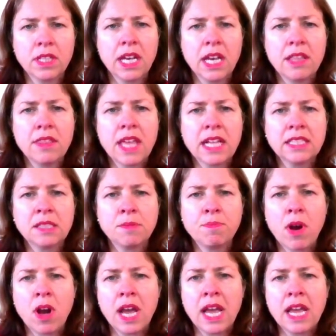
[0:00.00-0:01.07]
And that's
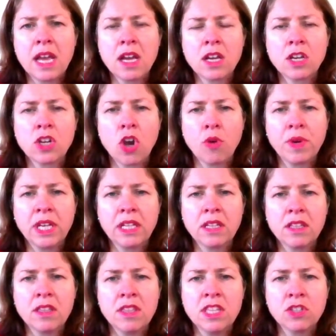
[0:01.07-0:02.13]
by going
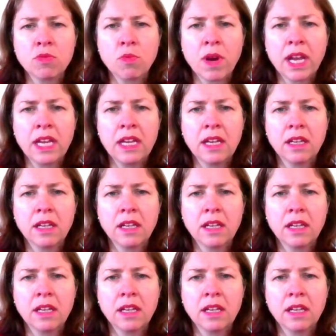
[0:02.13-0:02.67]
this way